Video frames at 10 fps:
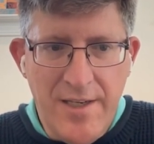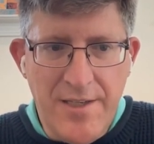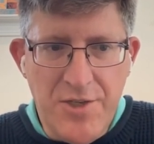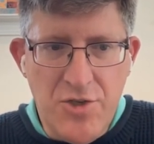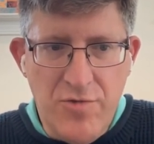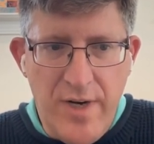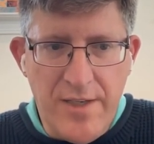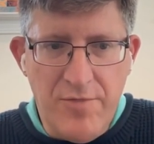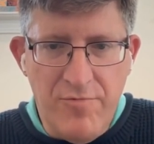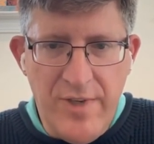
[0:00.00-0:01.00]

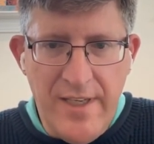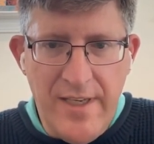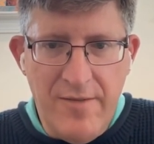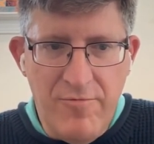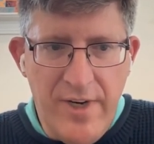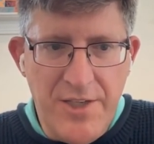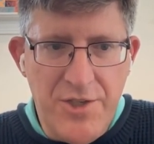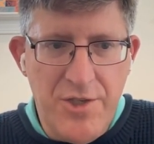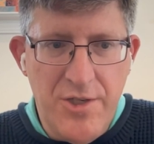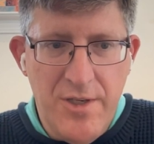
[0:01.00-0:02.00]
construct really
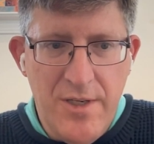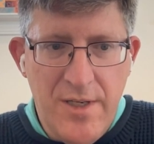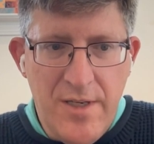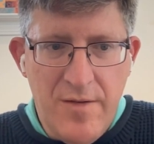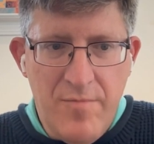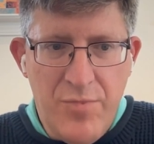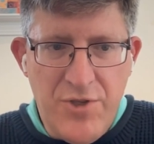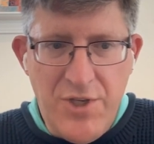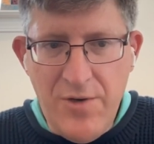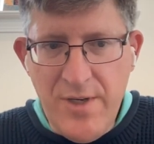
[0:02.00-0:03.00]
rich
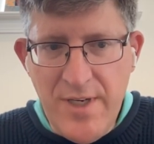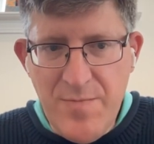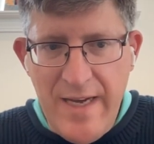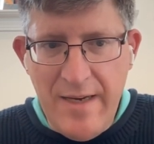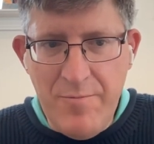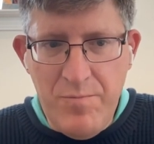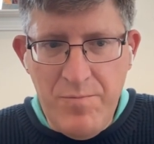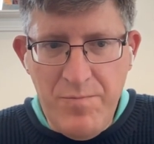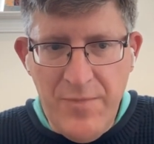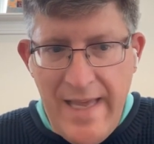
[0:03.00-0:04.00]
personas by
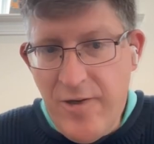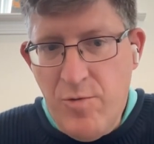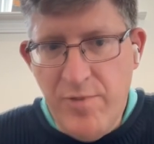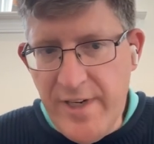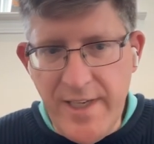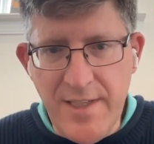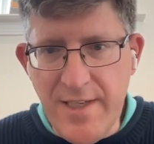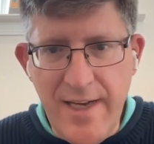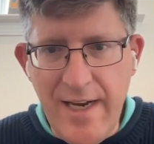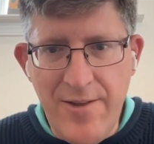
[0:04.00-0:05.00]
Lego bricking
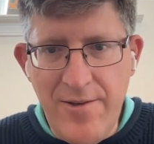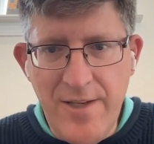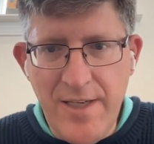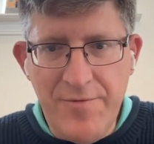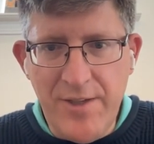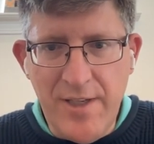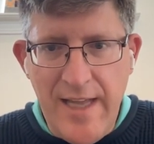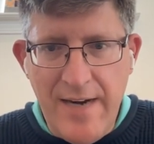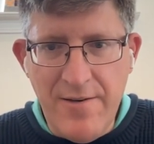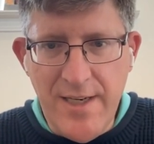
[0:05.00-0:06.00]
together the different
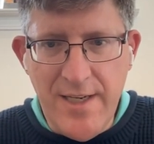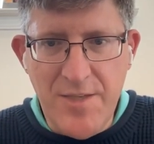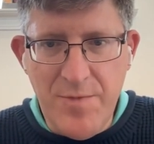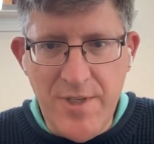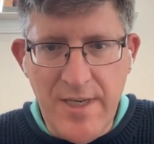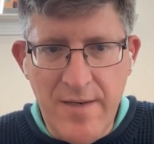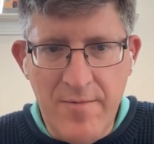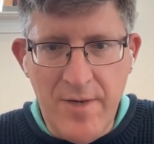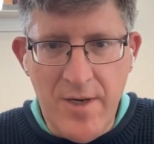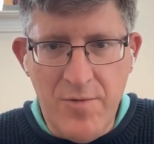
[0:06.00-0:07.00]

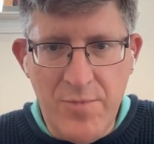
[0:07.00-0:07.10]
Claritas you